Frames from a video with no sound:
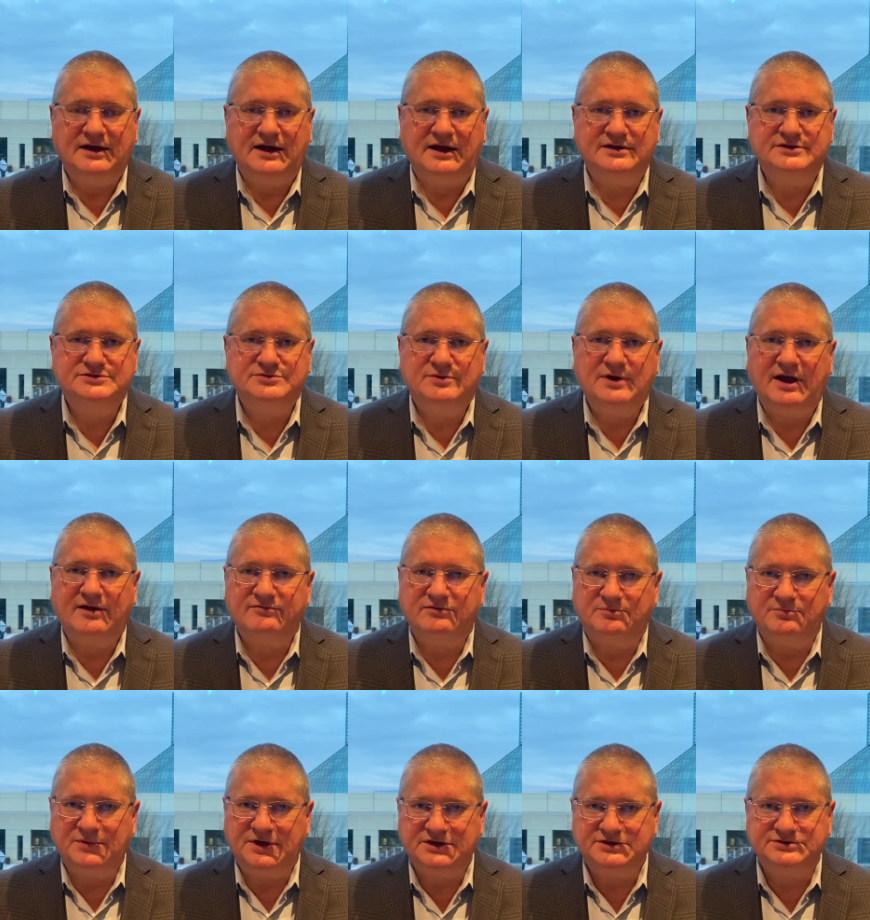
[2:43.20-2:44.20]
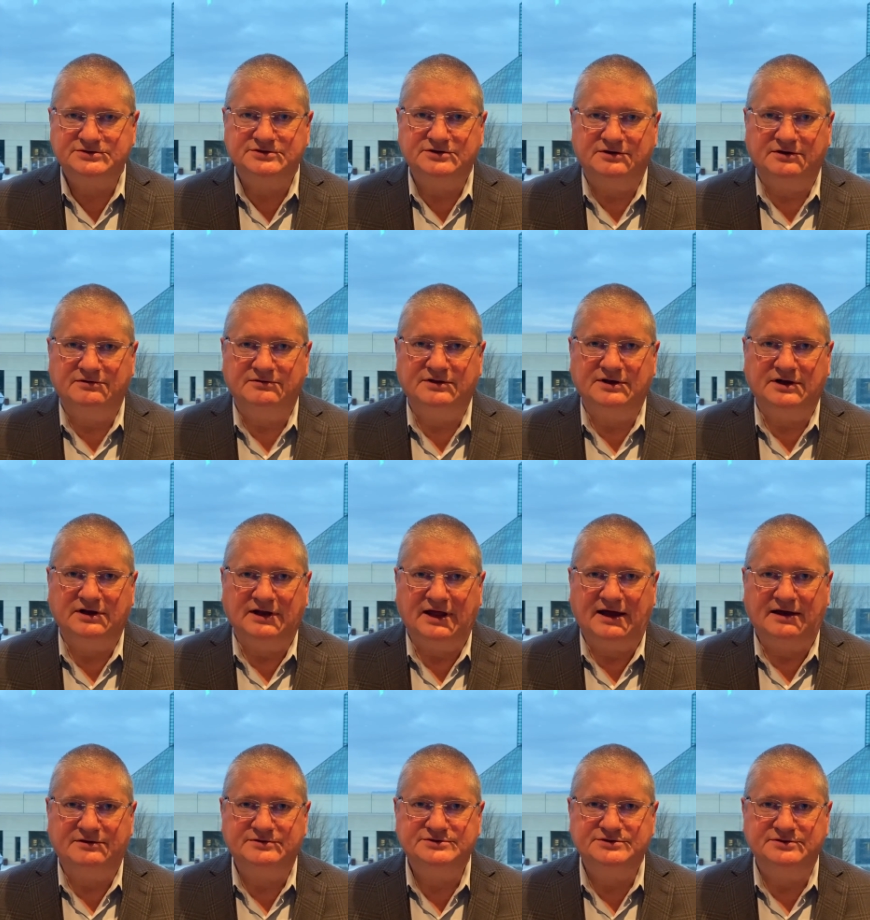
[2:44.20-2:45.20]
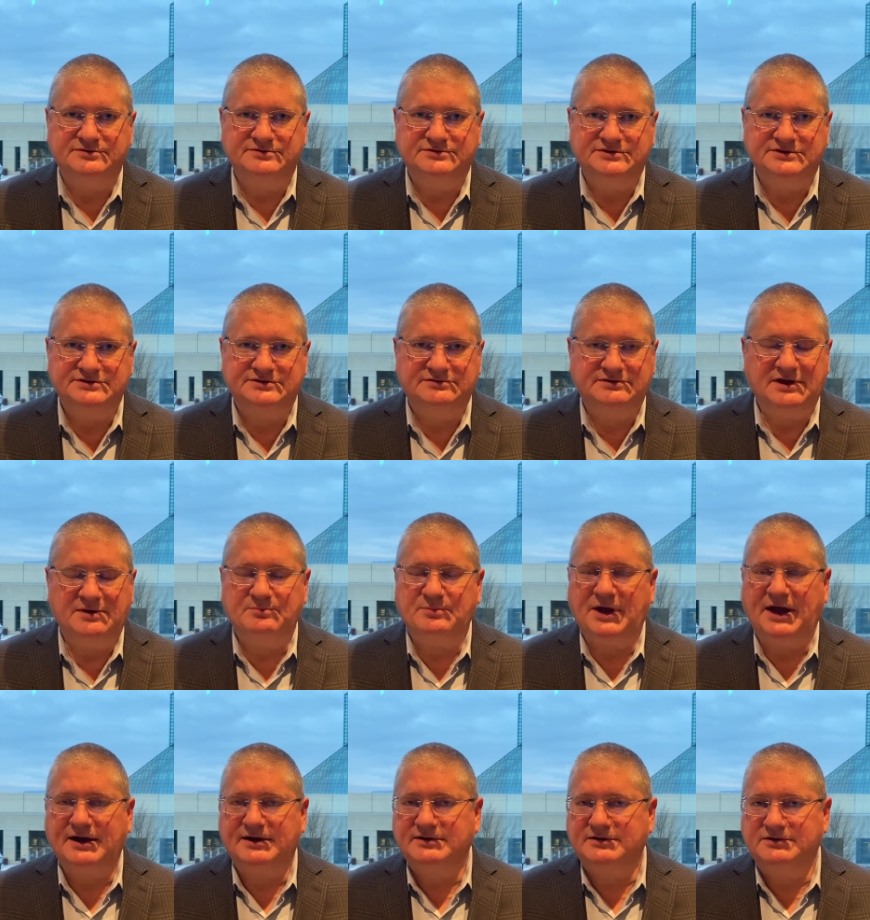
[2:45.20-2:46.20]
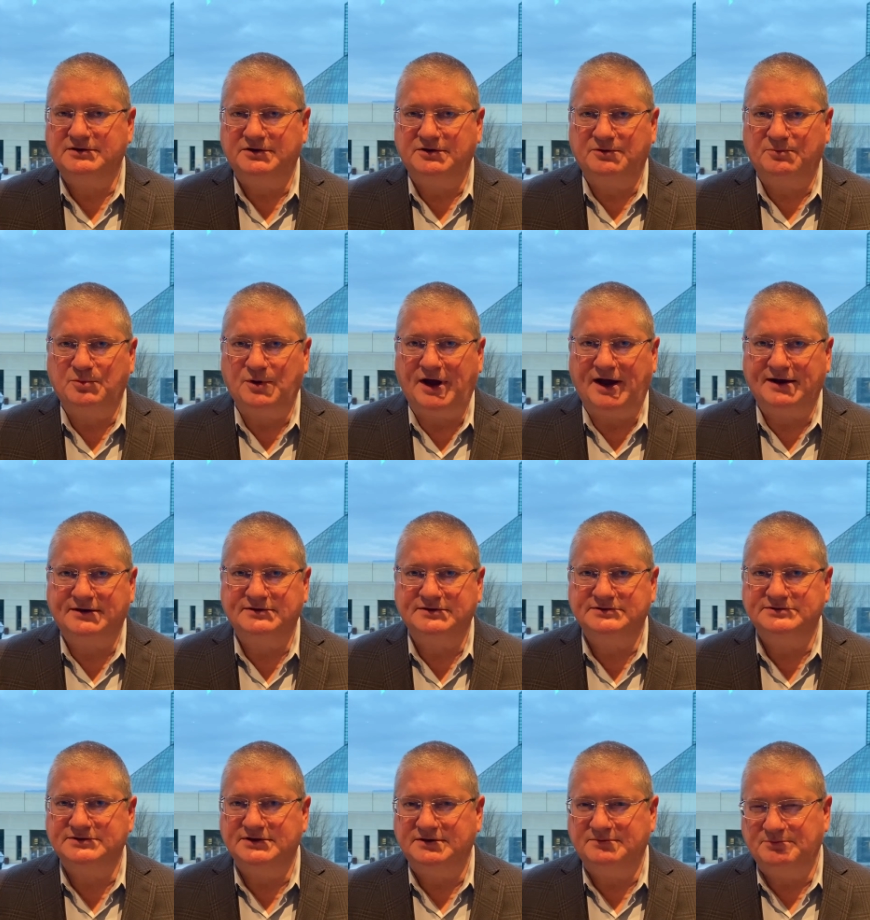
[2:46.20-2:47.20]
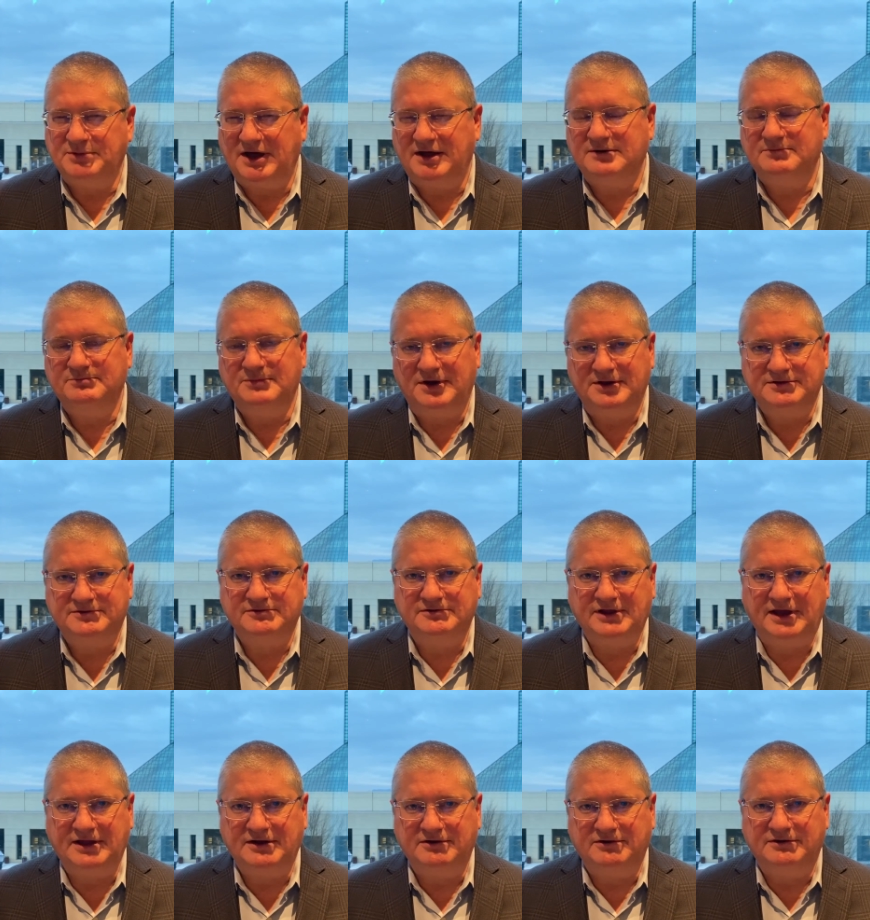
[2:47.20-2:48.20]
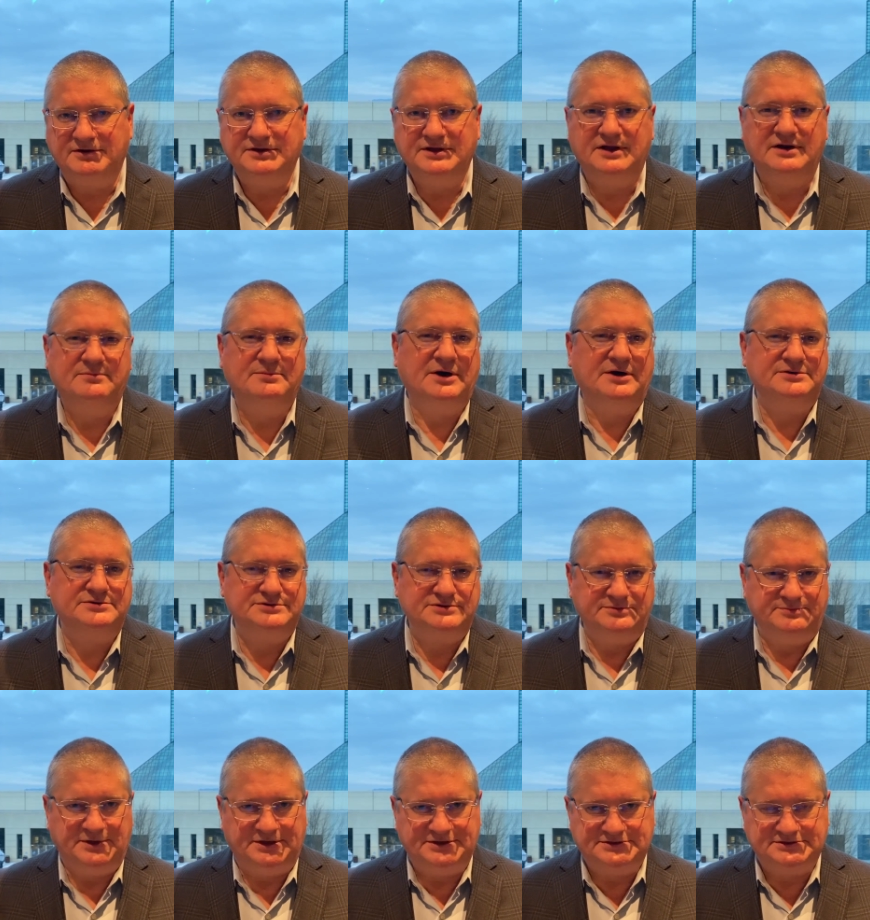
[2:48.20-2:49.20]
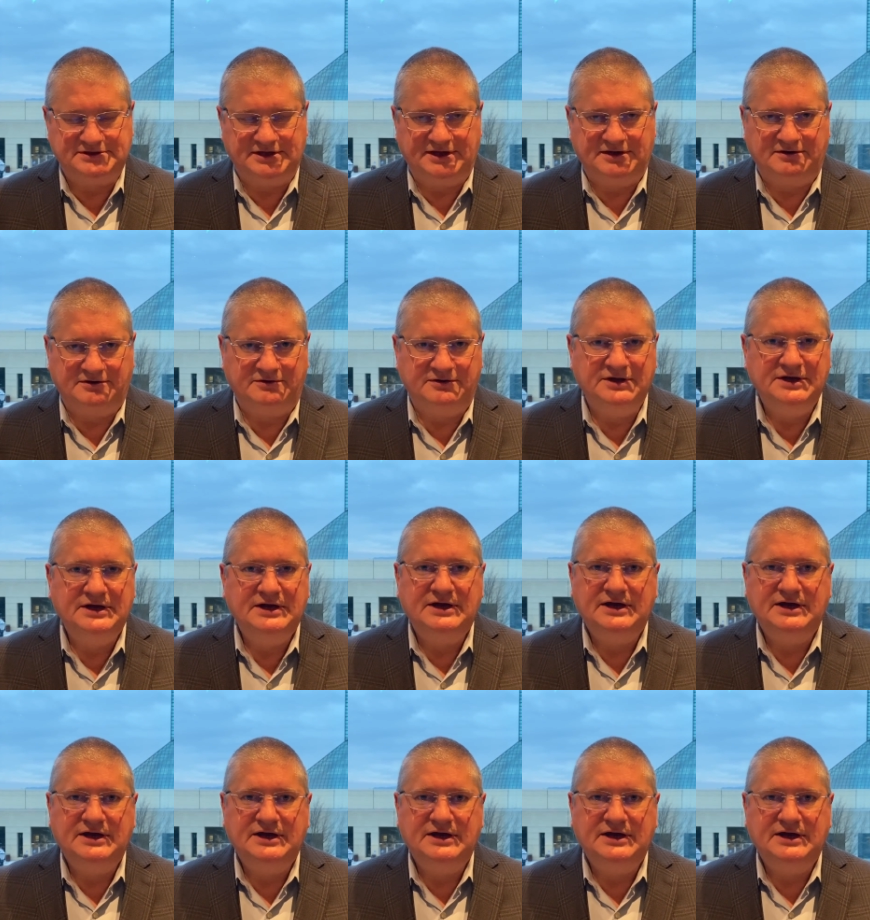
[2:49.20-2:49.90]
And so we have a mixture that allows you to get back to your practice, and about a month later and then about 2 months later,